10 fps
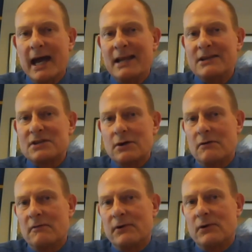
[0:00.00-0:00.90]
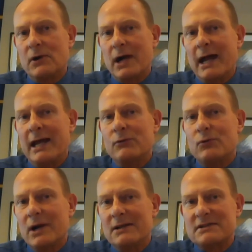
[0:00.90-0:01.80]
And it's over a
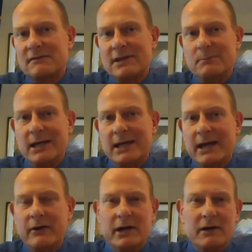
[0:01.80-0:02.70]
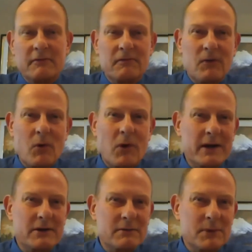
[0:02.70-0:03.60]
relatively big area,
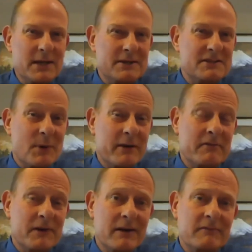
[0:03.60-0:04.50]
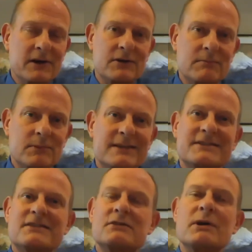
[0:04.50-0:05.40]
400 meters by 500
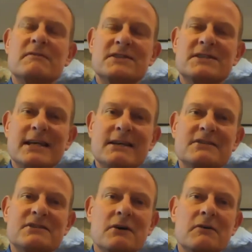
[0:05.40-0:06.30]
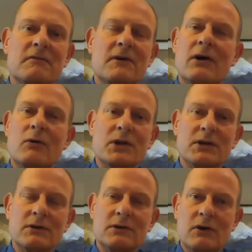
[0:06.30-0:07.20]
meters that we've seen so far.
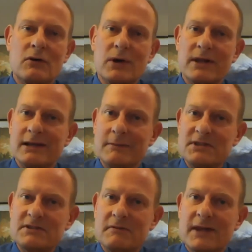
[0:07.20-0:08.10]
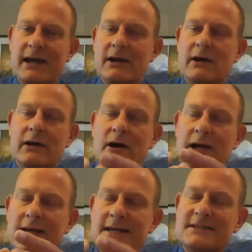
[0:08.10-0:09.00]
We don't know where the limits of that are,
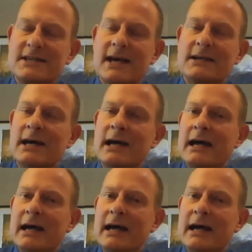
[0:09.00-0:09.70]
are, is yet.